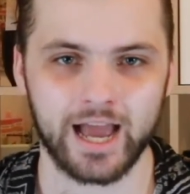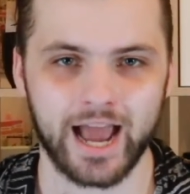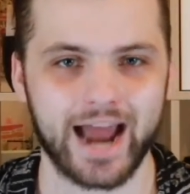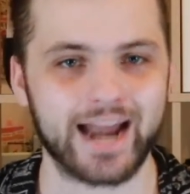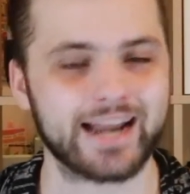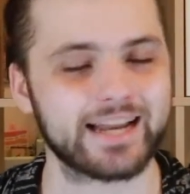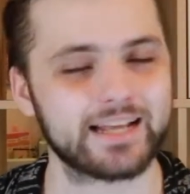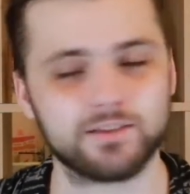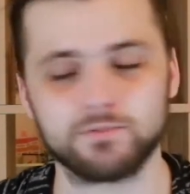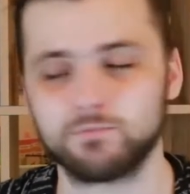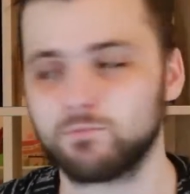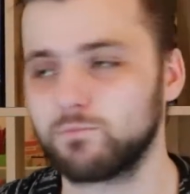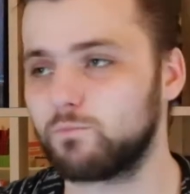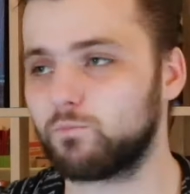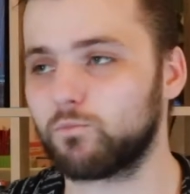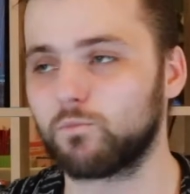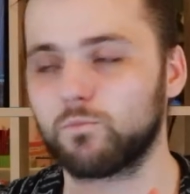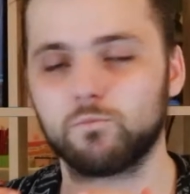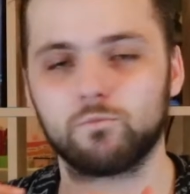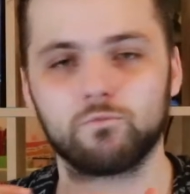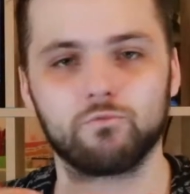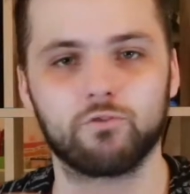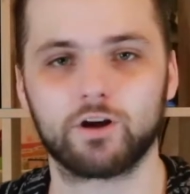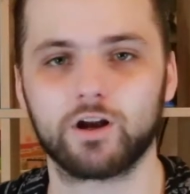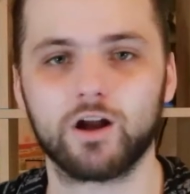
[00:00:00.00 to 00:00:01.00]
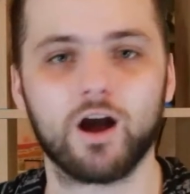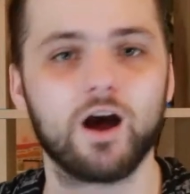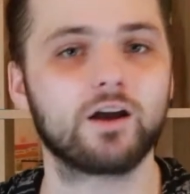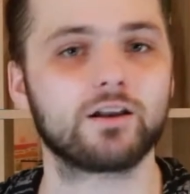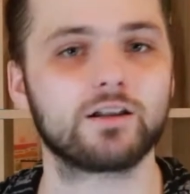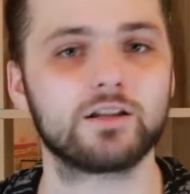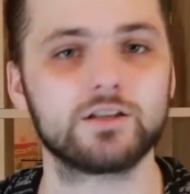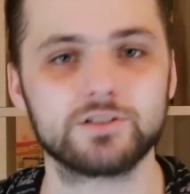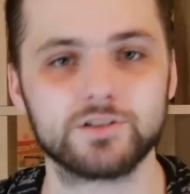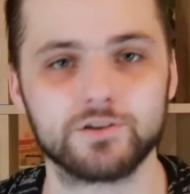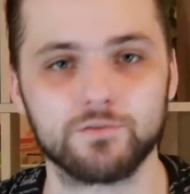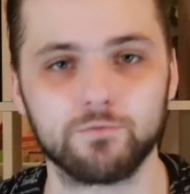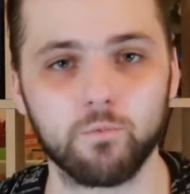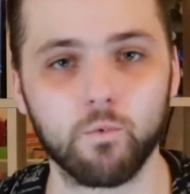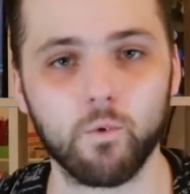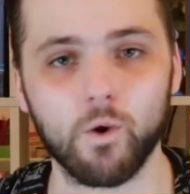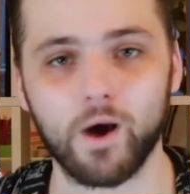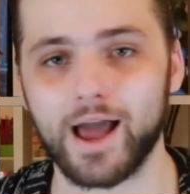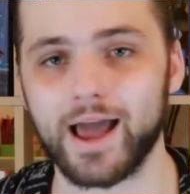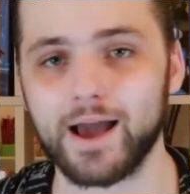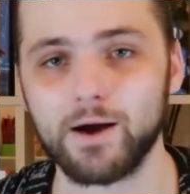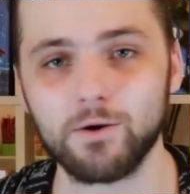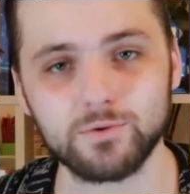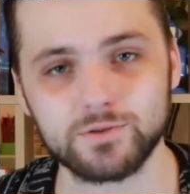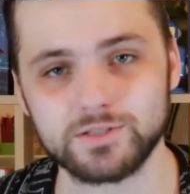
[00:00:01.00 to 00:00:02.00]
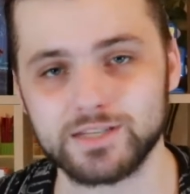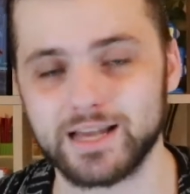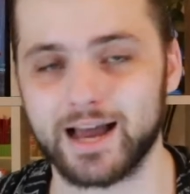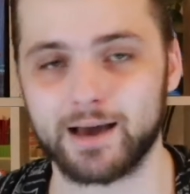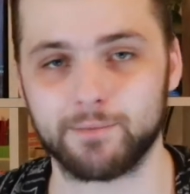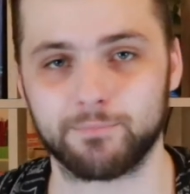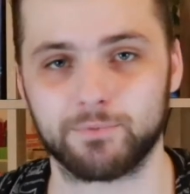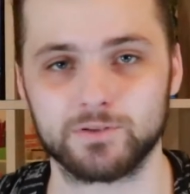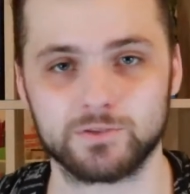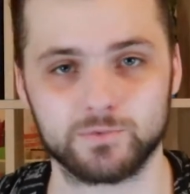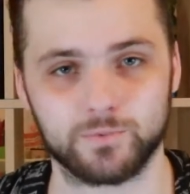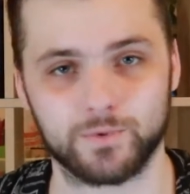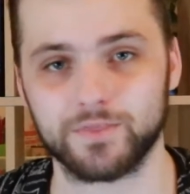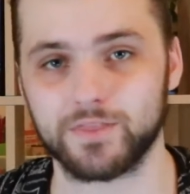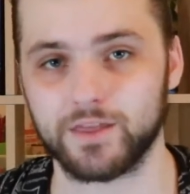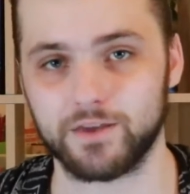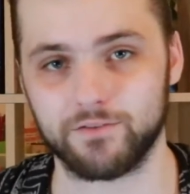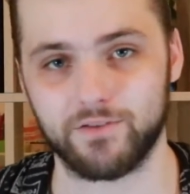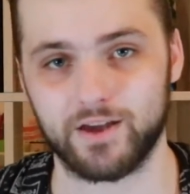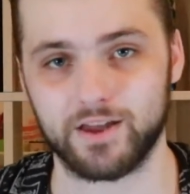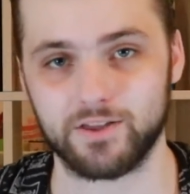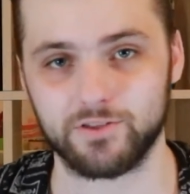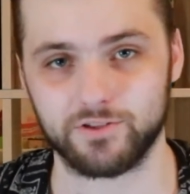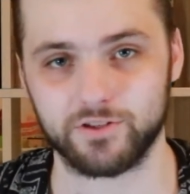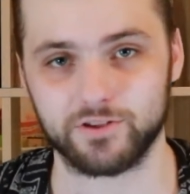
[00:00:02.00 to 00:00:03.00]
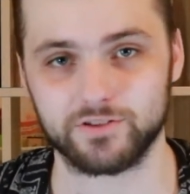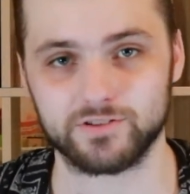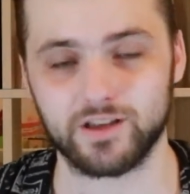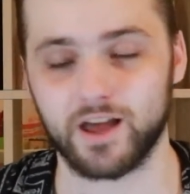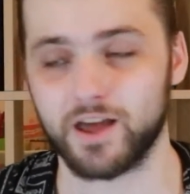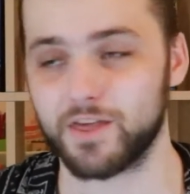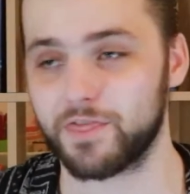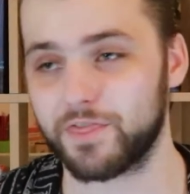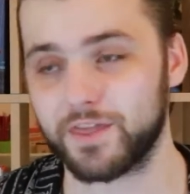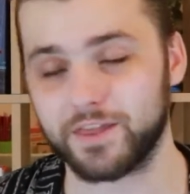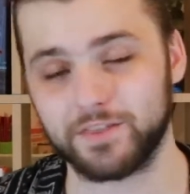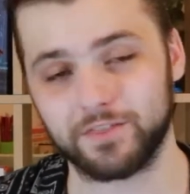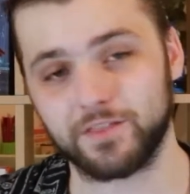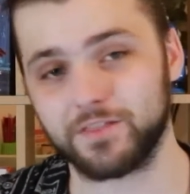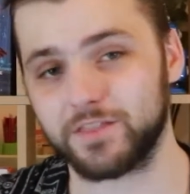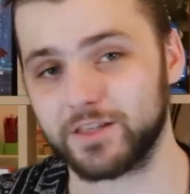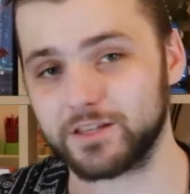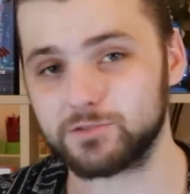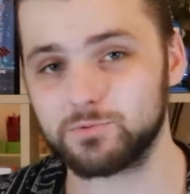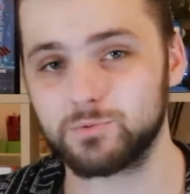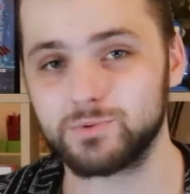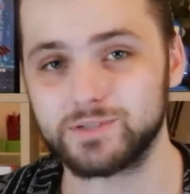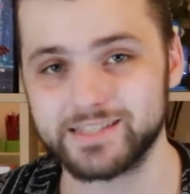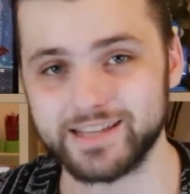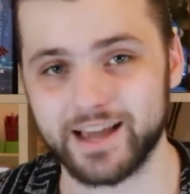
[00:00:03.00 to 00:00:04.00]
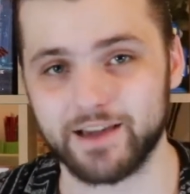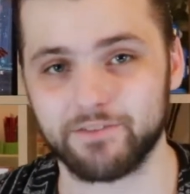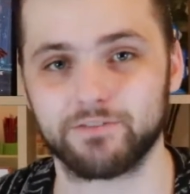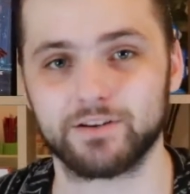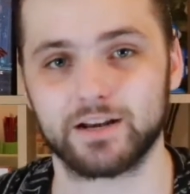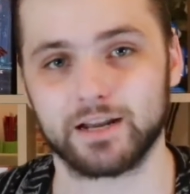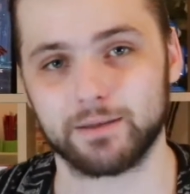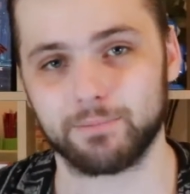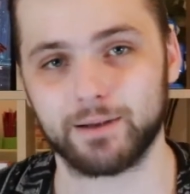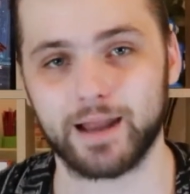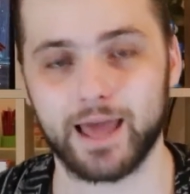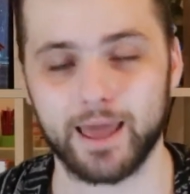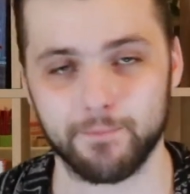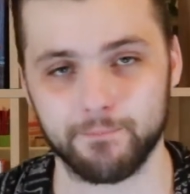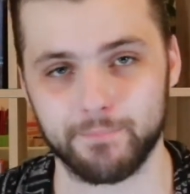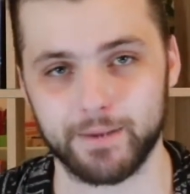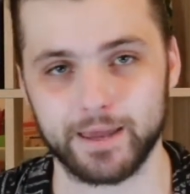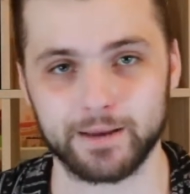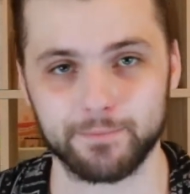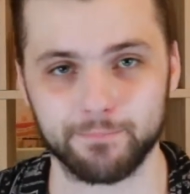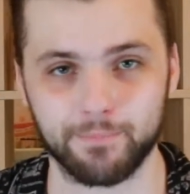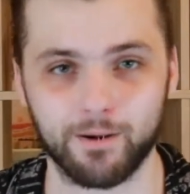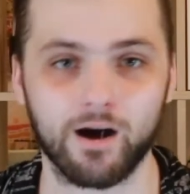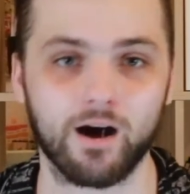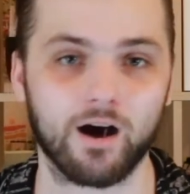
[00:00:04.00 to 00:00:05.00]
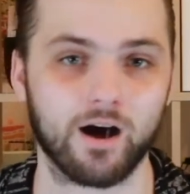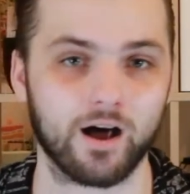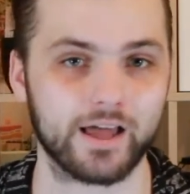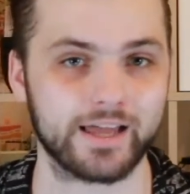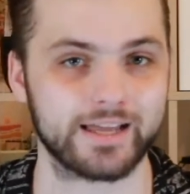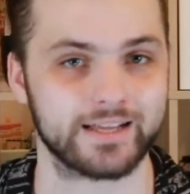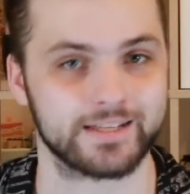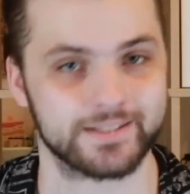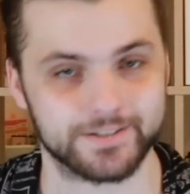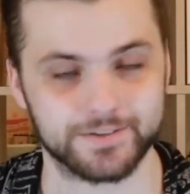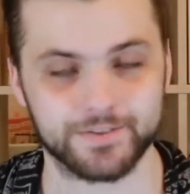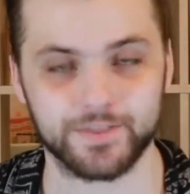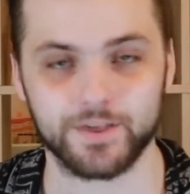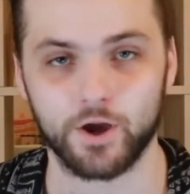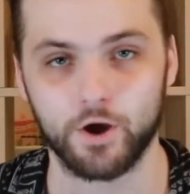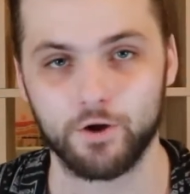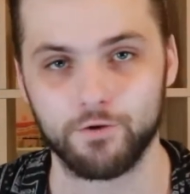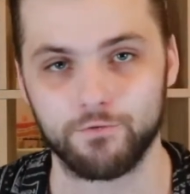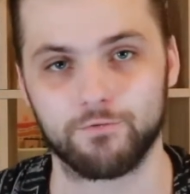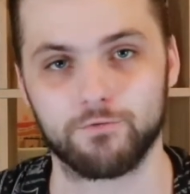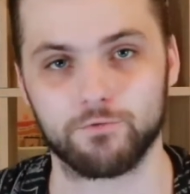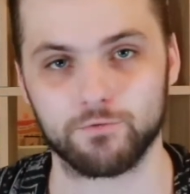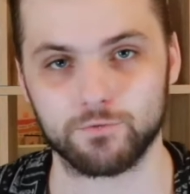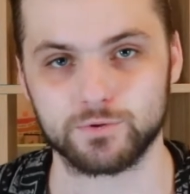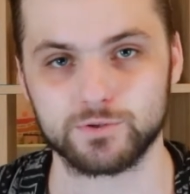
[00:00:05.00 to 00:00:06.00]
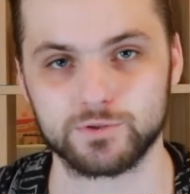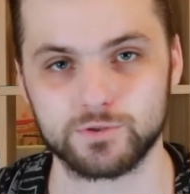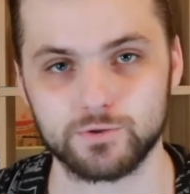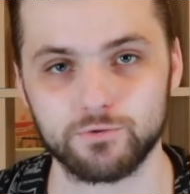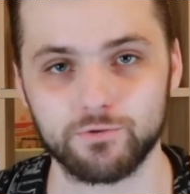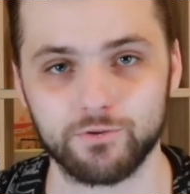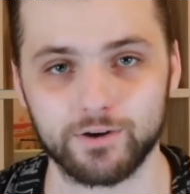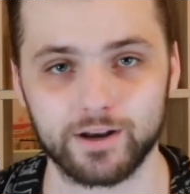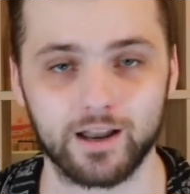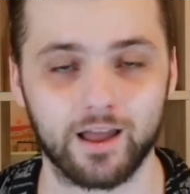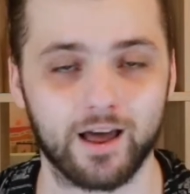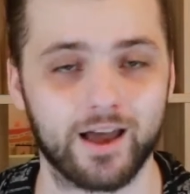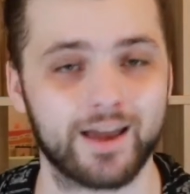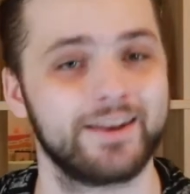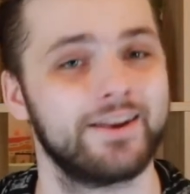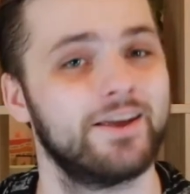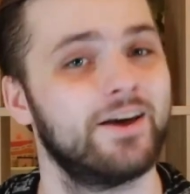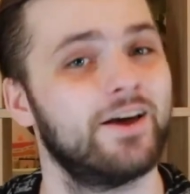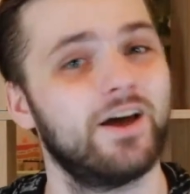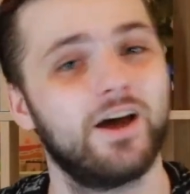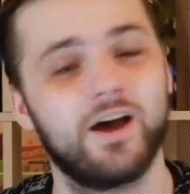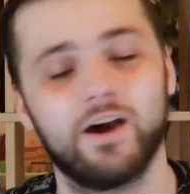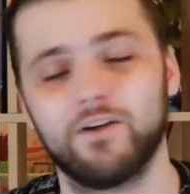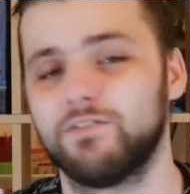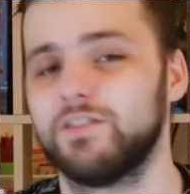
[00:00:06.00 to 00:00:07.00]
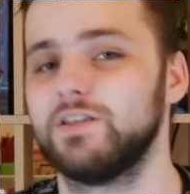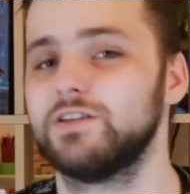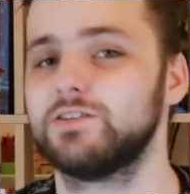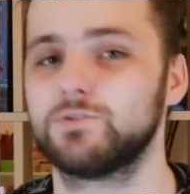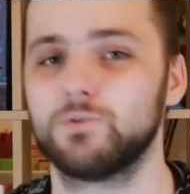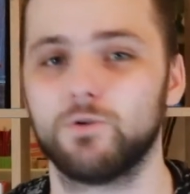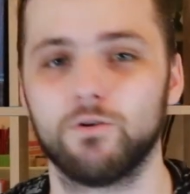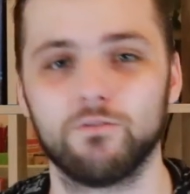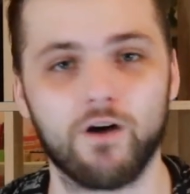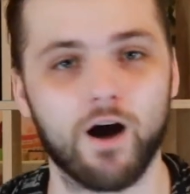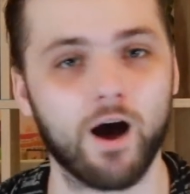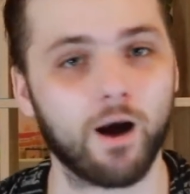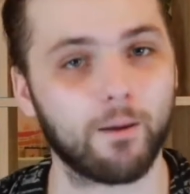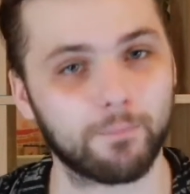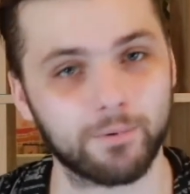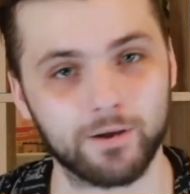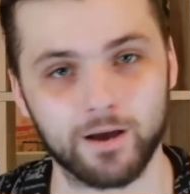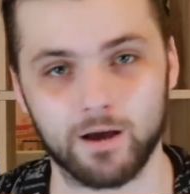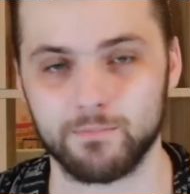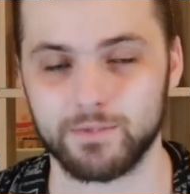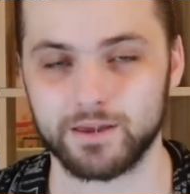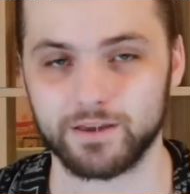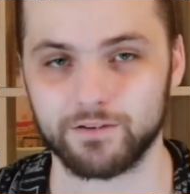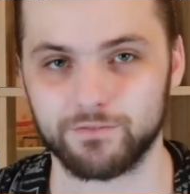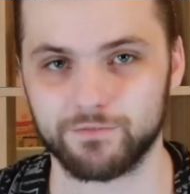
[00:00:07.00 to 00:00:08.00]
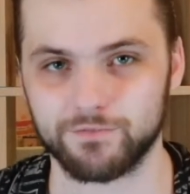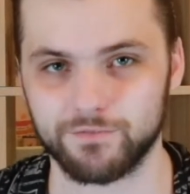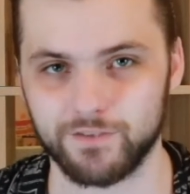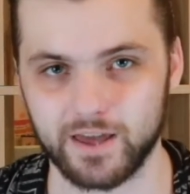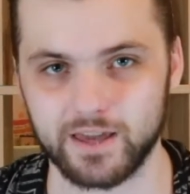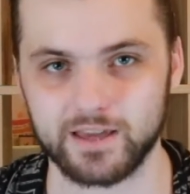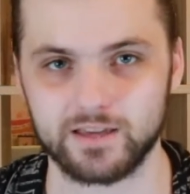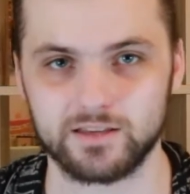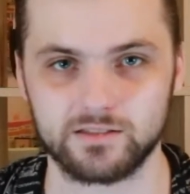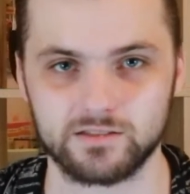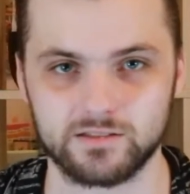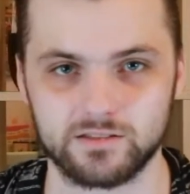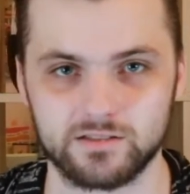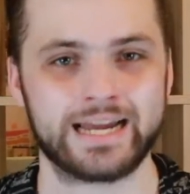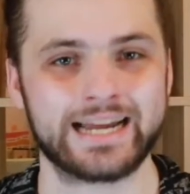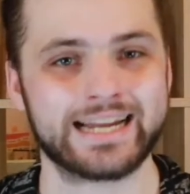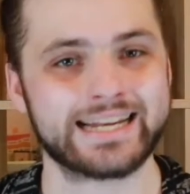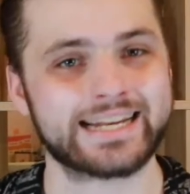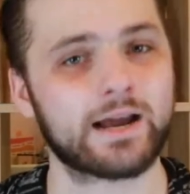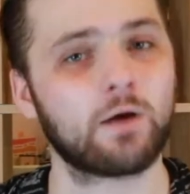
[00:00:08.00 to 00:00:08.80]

and regardless of what else happens with the Avengers, I think that this will definitely play a big part into the overall storyline of this sort of upcoming phase.